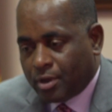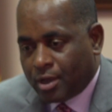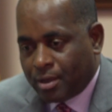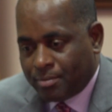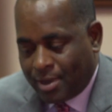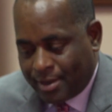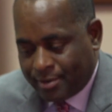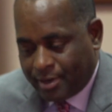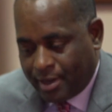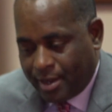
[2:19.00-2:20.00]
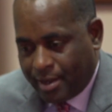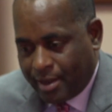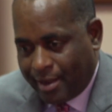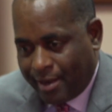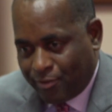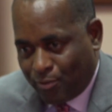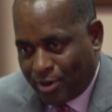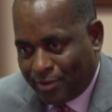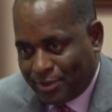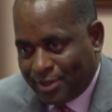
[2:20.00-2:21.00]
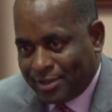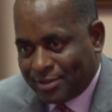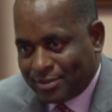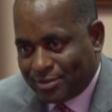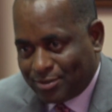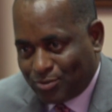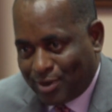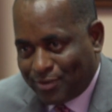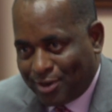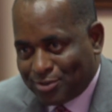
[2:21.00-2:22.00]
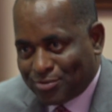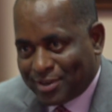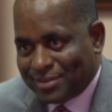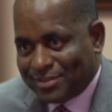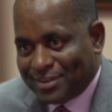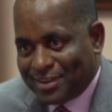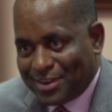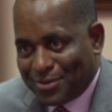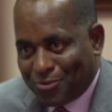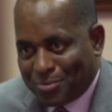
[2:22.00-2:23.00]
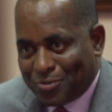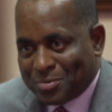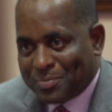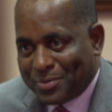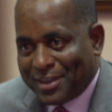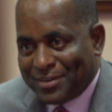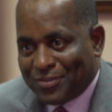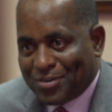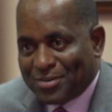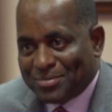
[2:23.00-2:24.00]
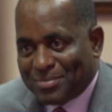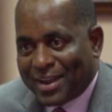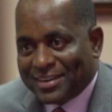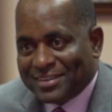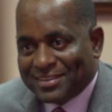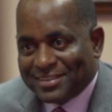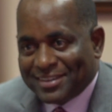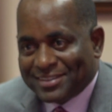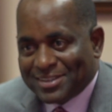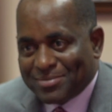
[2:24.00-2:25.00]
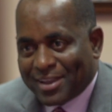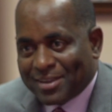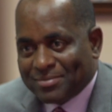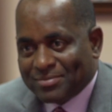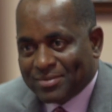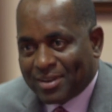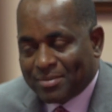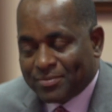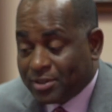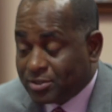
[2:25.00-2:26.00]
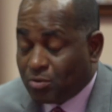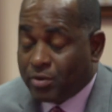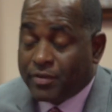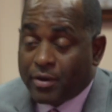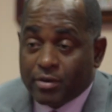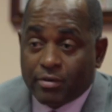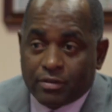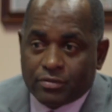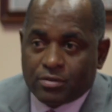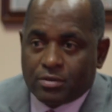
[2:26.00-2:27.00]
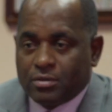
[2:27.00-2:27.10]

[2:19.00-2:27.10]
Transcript: um, and every one of these 1,200 will be paid for by the CBI um, fund. So we're very grateful.